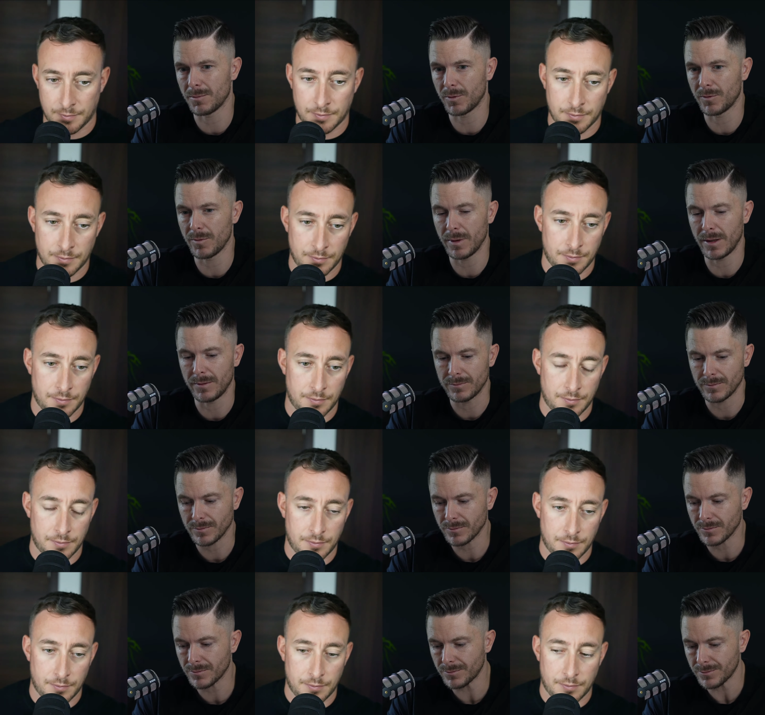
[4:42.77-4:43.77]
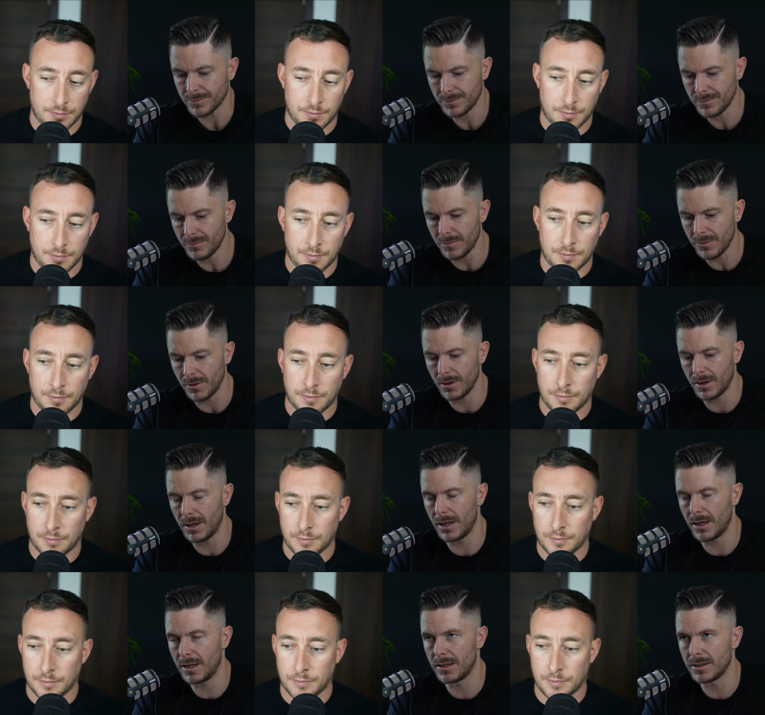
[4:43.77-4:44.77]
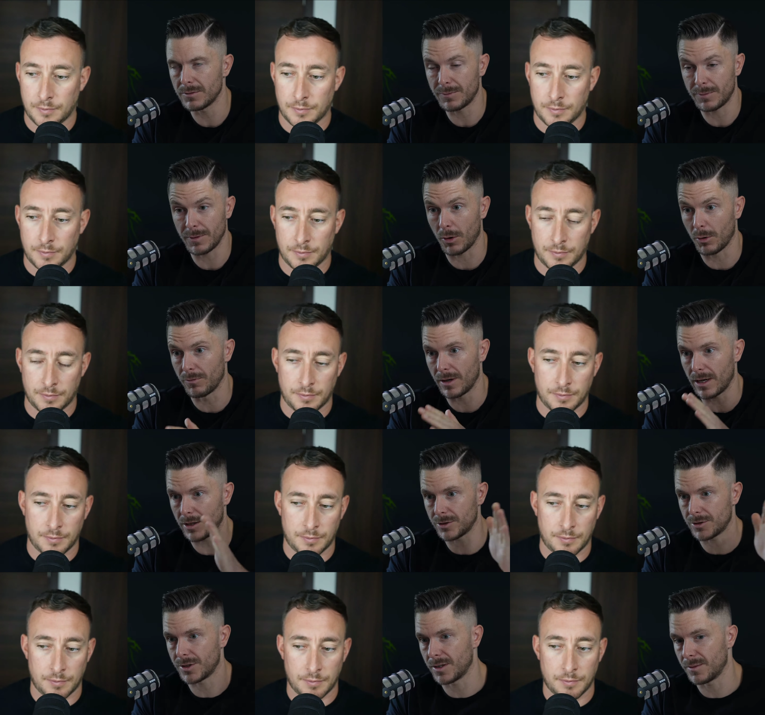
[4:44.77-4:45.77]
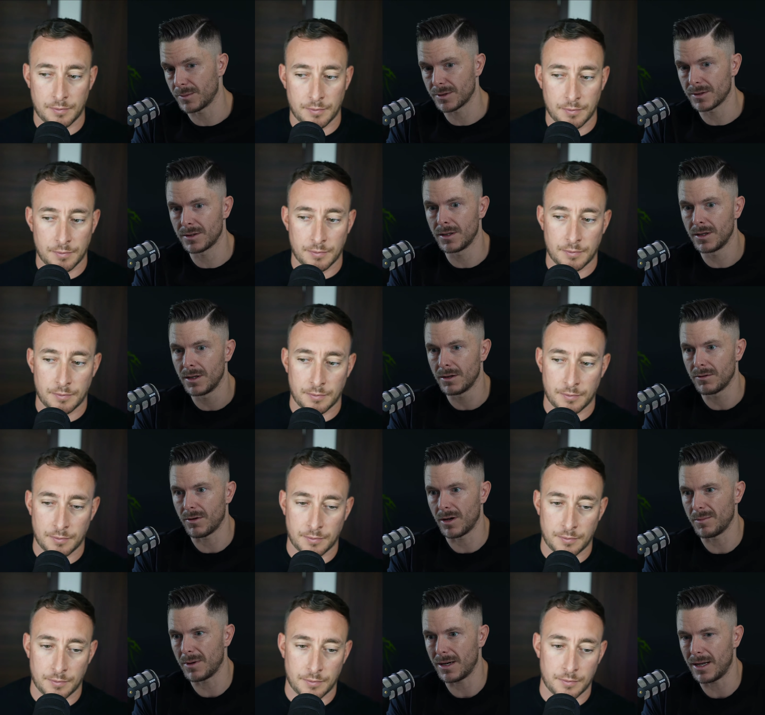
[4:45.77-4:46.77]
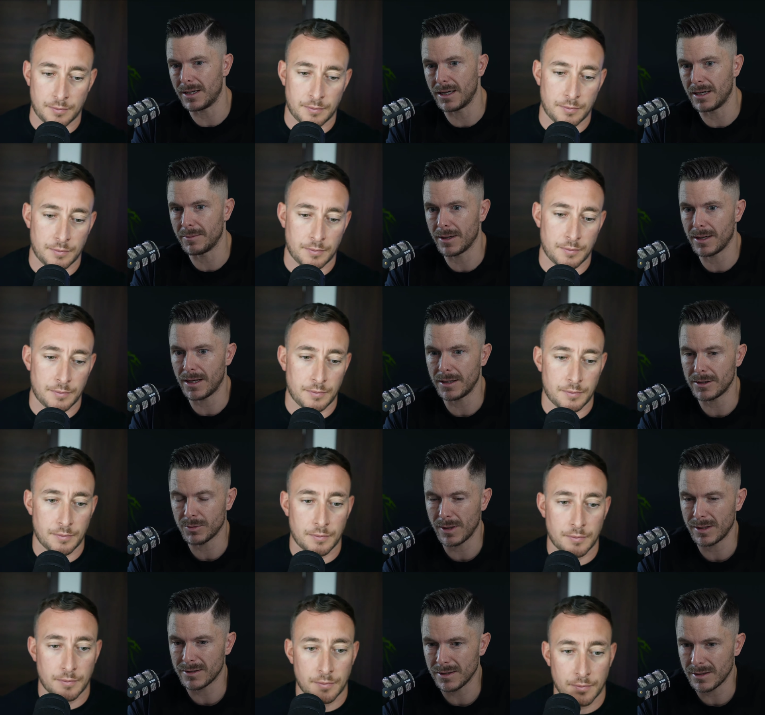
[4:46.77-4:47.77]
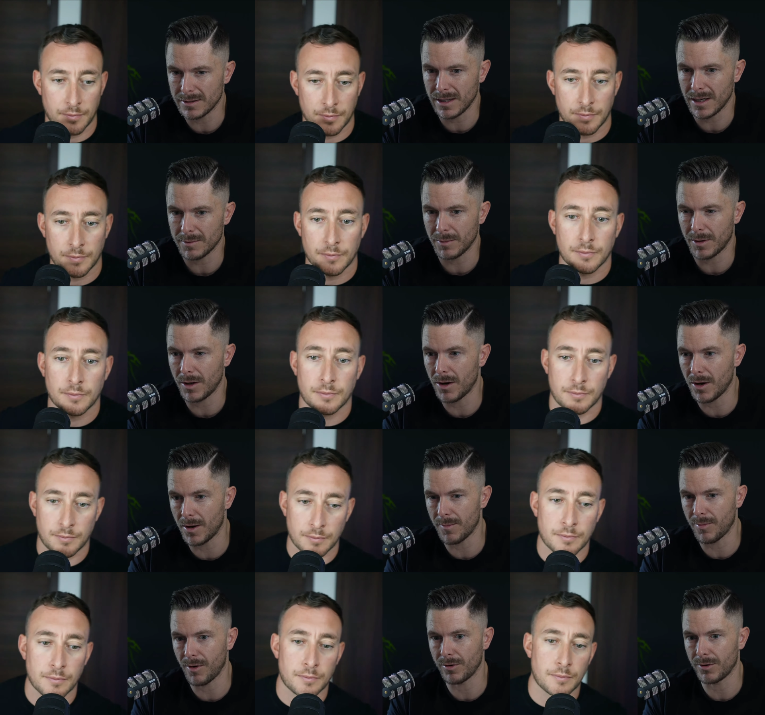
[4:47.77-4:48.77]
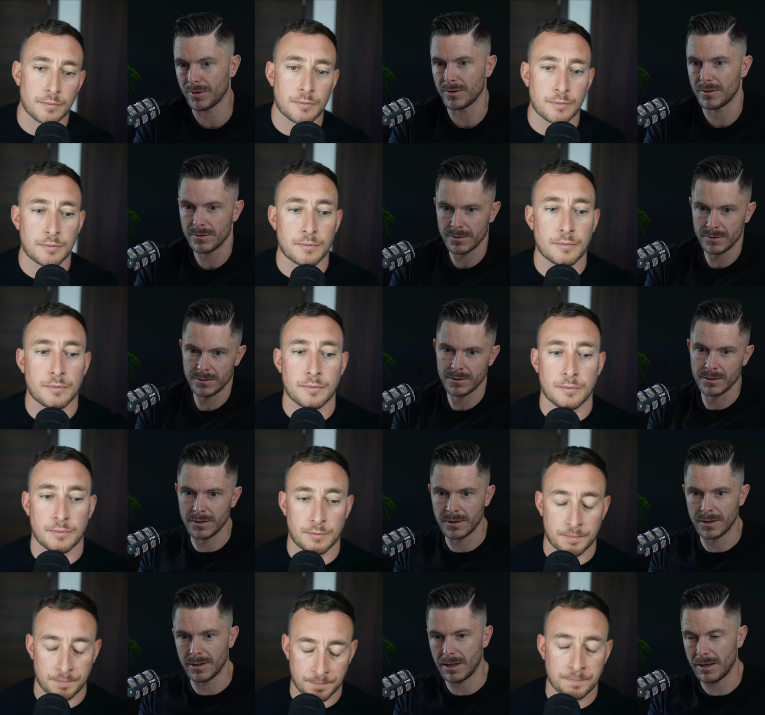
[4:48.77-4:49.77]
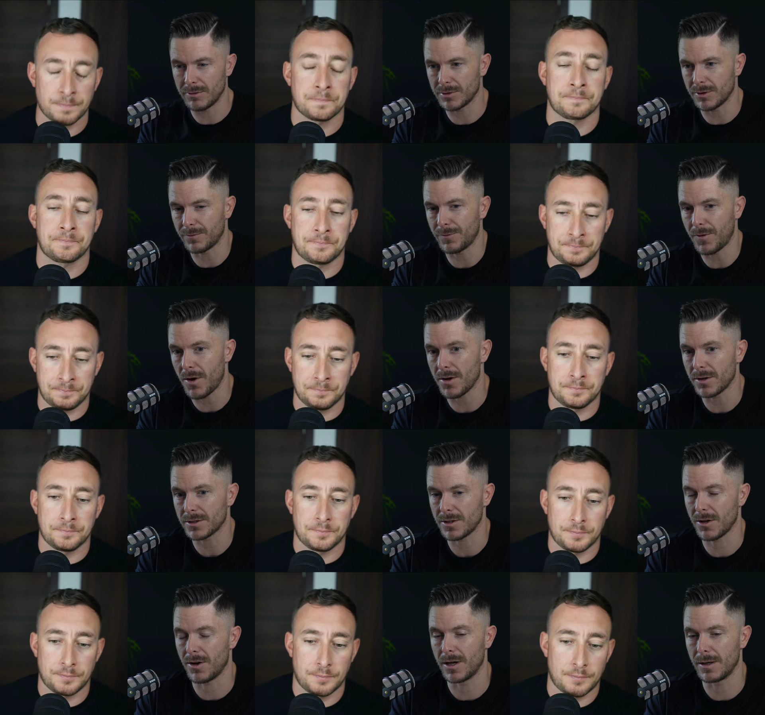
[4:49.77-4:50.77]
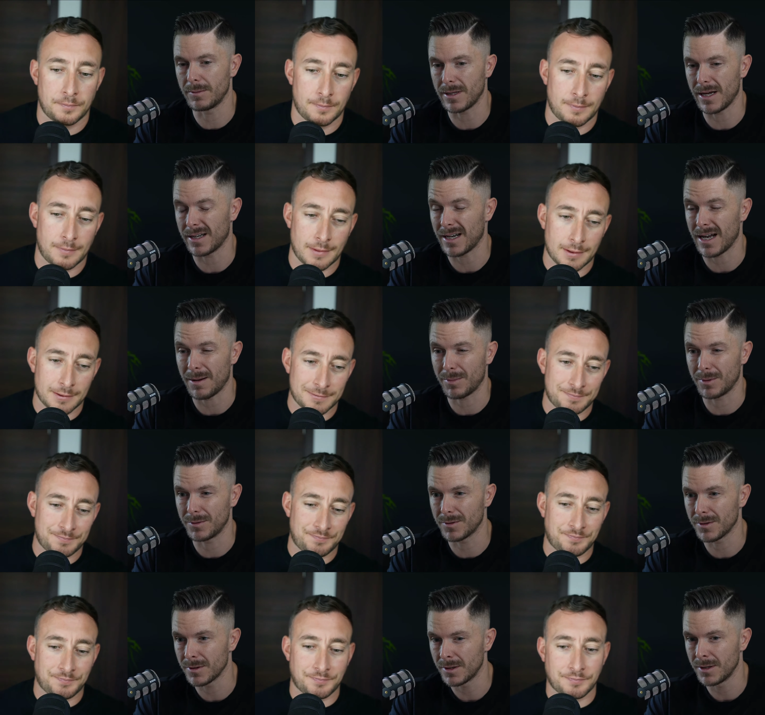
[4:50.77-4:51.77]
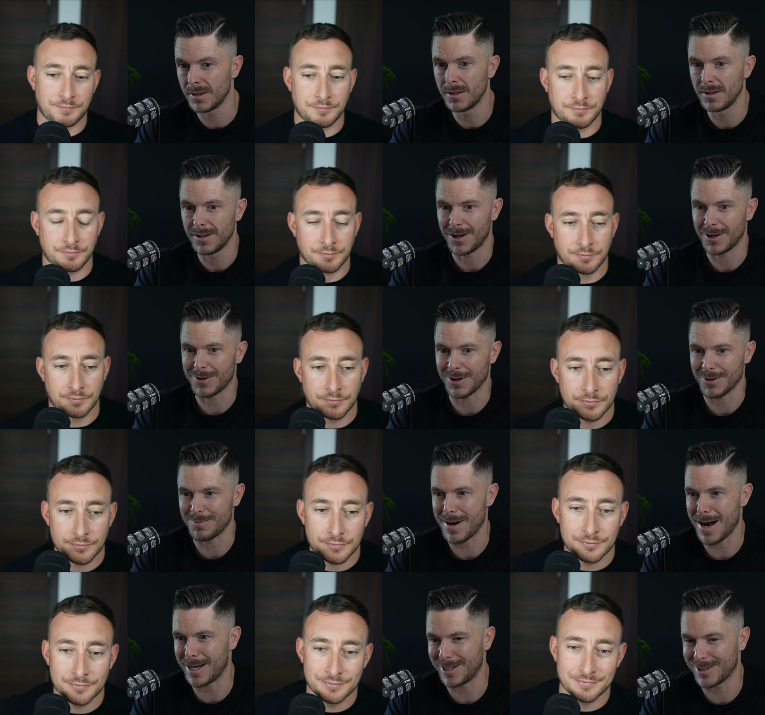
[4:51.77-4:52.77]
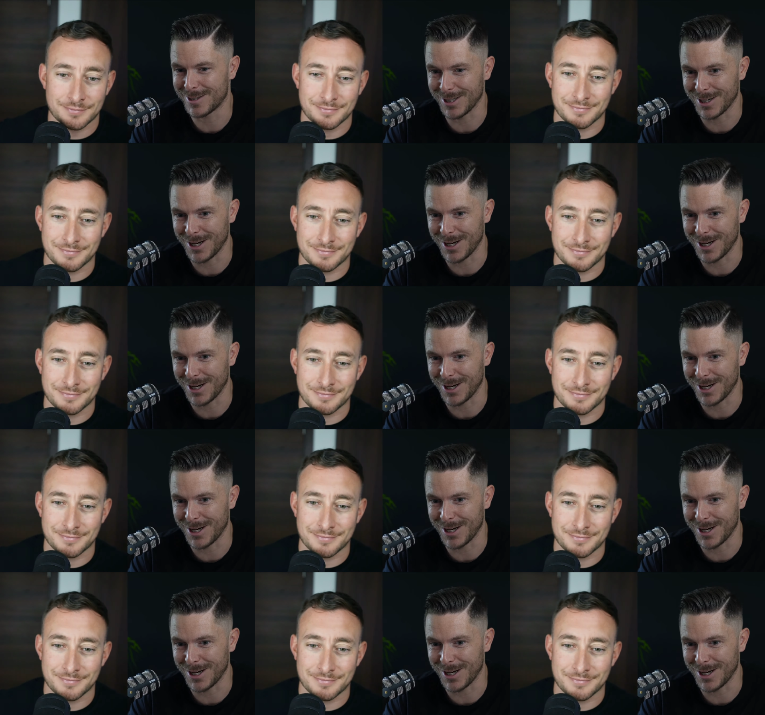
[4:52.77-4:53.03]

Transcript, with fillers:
Speaker 1: for me is on relationships right in my late in my late 20s i had my heart broken it was the first time that happened. I'd, I'd, managed to go